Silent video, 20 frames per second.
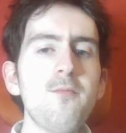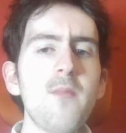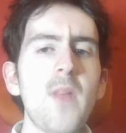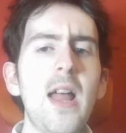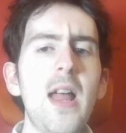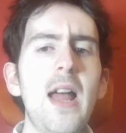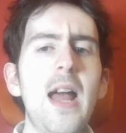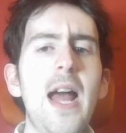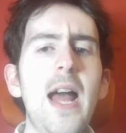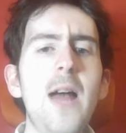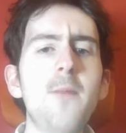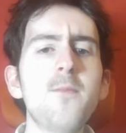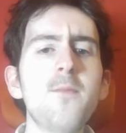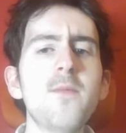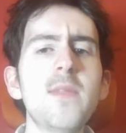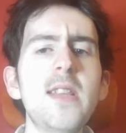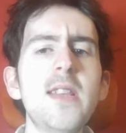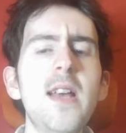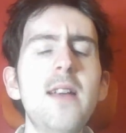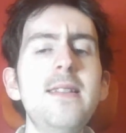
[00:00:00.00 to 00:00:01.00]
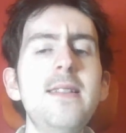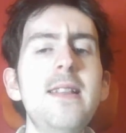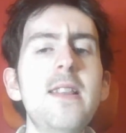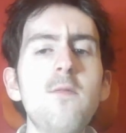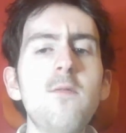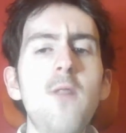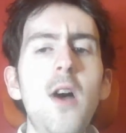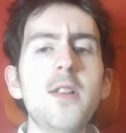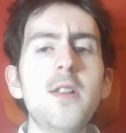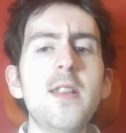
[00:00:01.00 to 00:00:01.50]
So the
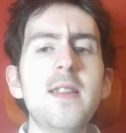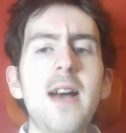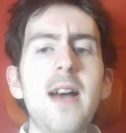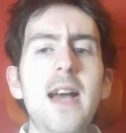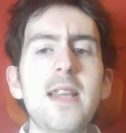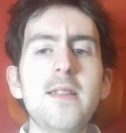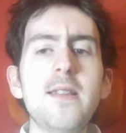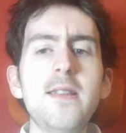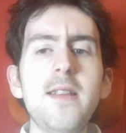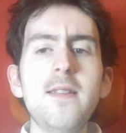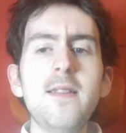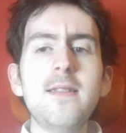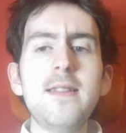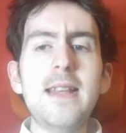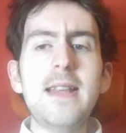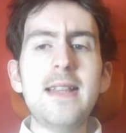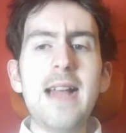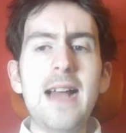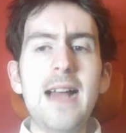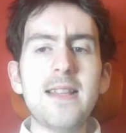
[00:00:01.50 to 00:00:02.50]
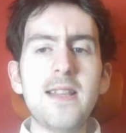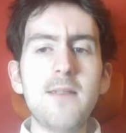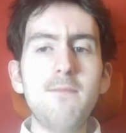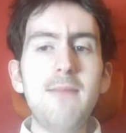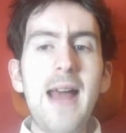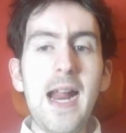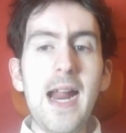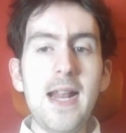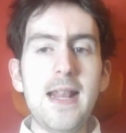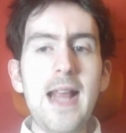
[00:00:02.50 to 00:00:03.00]
squad decides to use this to
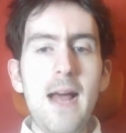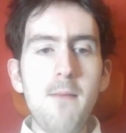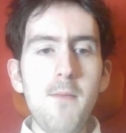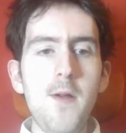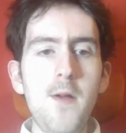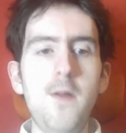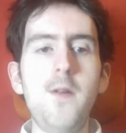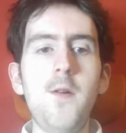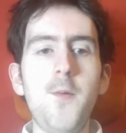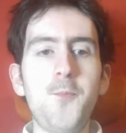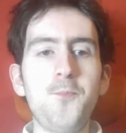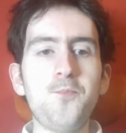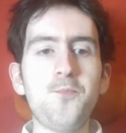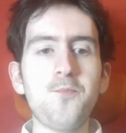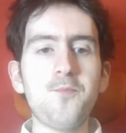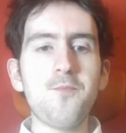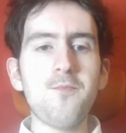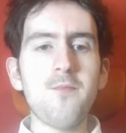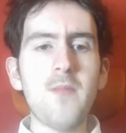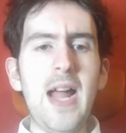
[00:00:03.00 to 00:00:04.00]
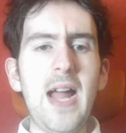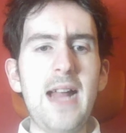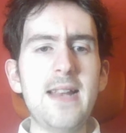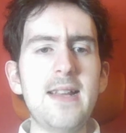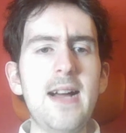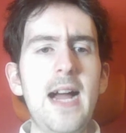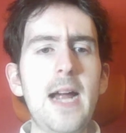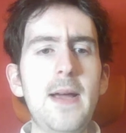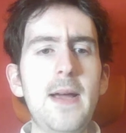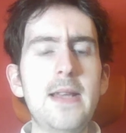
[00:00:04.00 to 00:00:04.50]
make their move. And
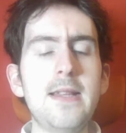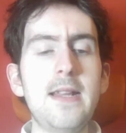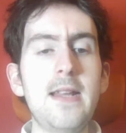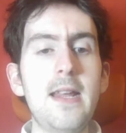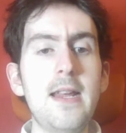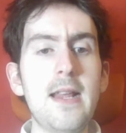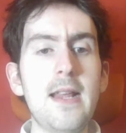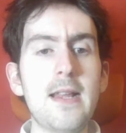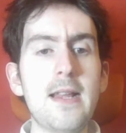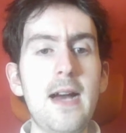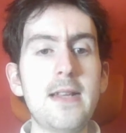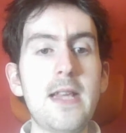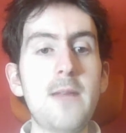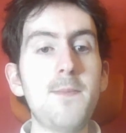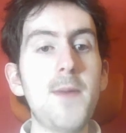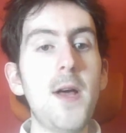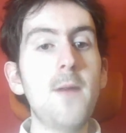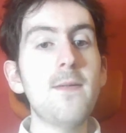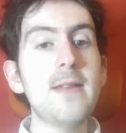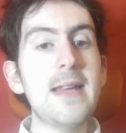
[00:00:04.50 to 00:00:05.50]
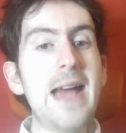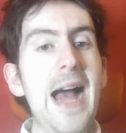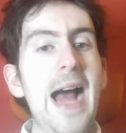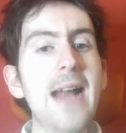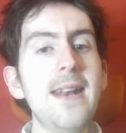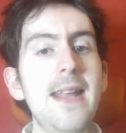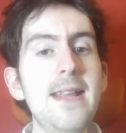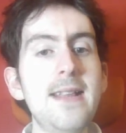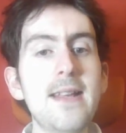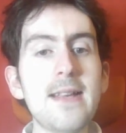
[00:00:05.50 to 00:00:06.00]
Tigris disguises both
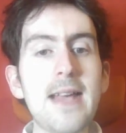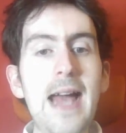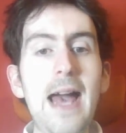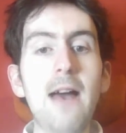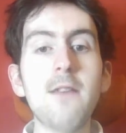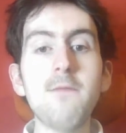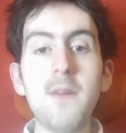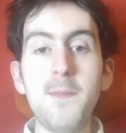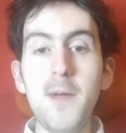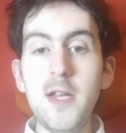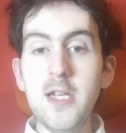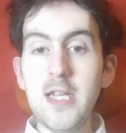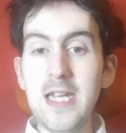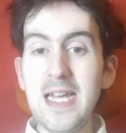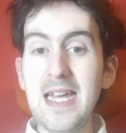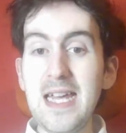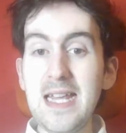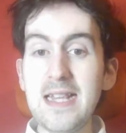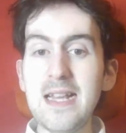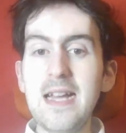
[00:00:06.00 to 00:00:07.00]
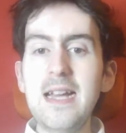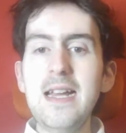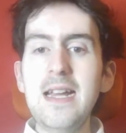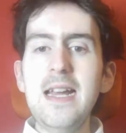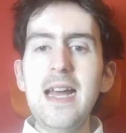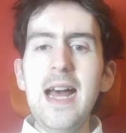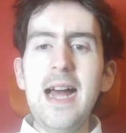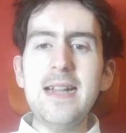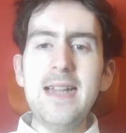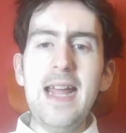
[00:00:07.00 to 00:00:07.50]
Katniss and Gale as refugees.
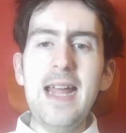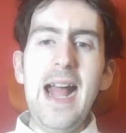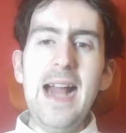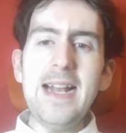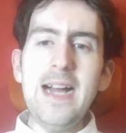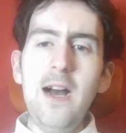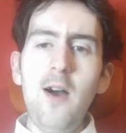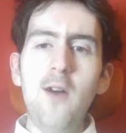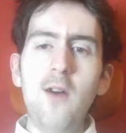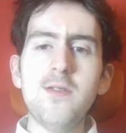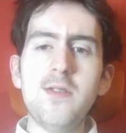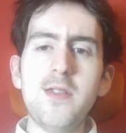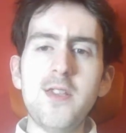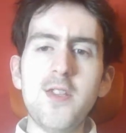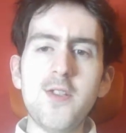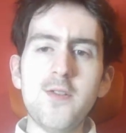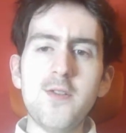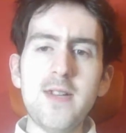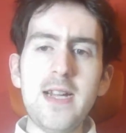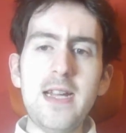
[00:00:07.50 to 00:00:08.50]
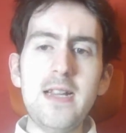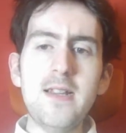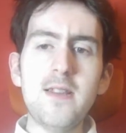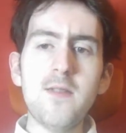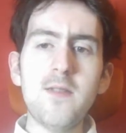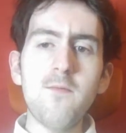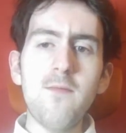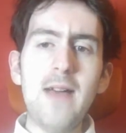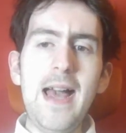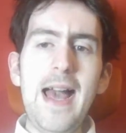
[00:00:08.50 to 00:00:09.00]
And they head out onto the
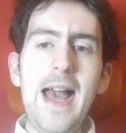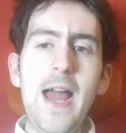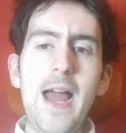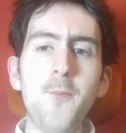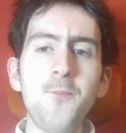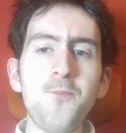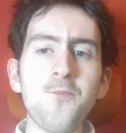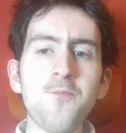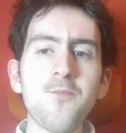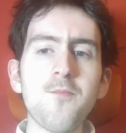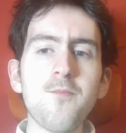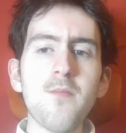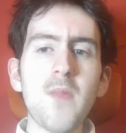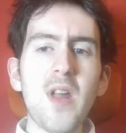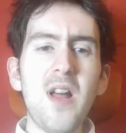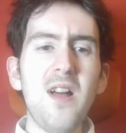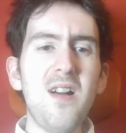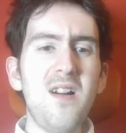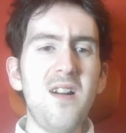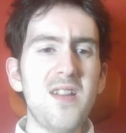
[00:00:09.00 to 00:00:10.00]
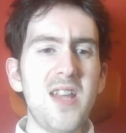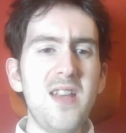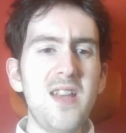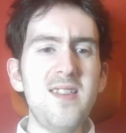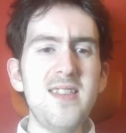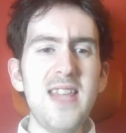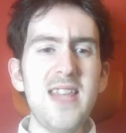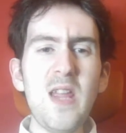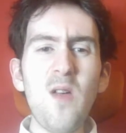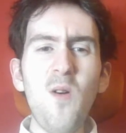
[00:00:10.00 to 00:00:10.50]
streets where... Oh, you
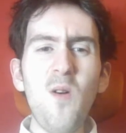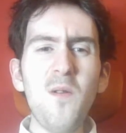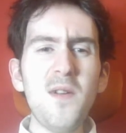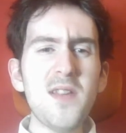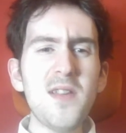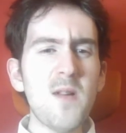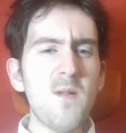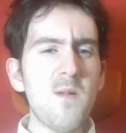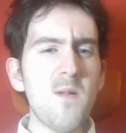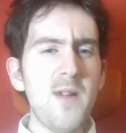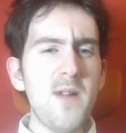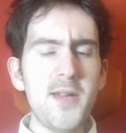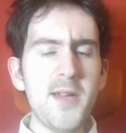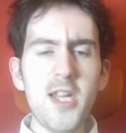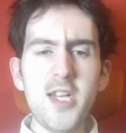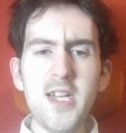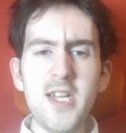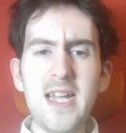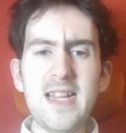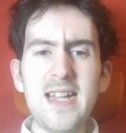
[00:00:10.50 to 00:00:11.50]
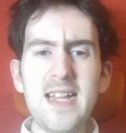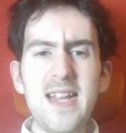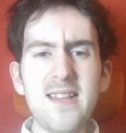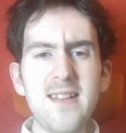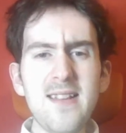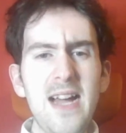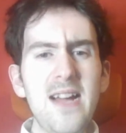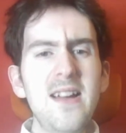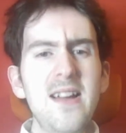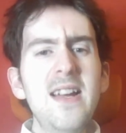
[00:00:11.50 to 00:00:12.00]
see all these other refugees. It's
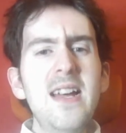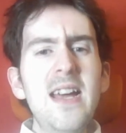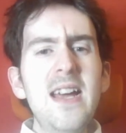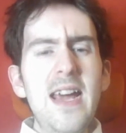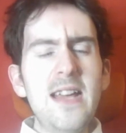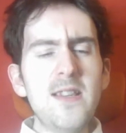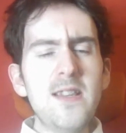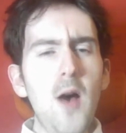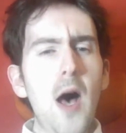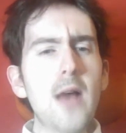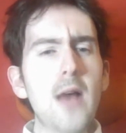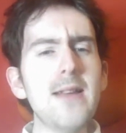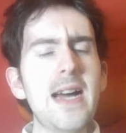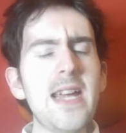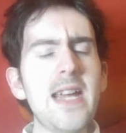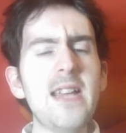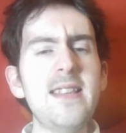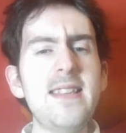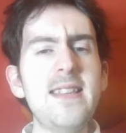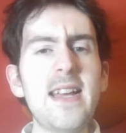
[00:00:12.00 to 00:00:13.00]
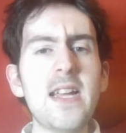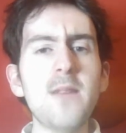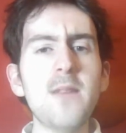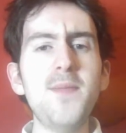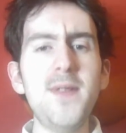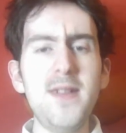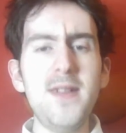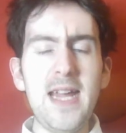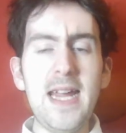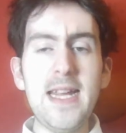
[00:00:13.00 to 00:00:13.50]
almost like you see a
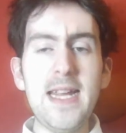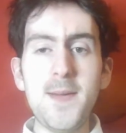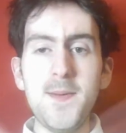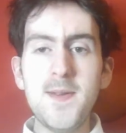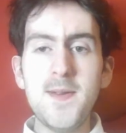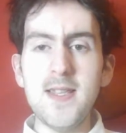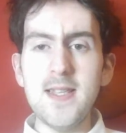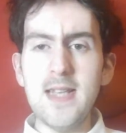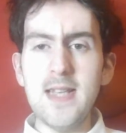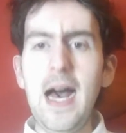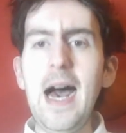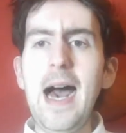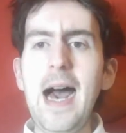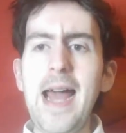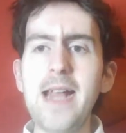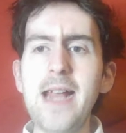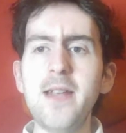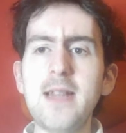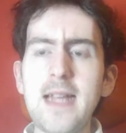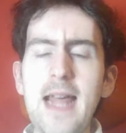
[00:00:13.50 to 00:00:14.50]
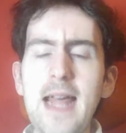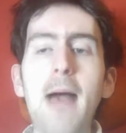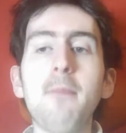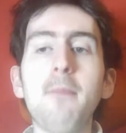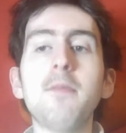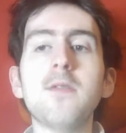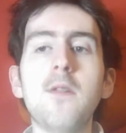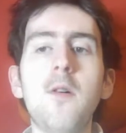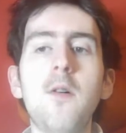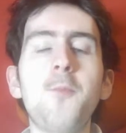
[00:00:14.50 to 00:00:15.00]
completely different side to the
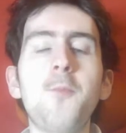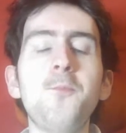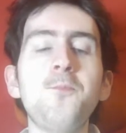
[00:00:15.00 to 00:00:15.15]
capital.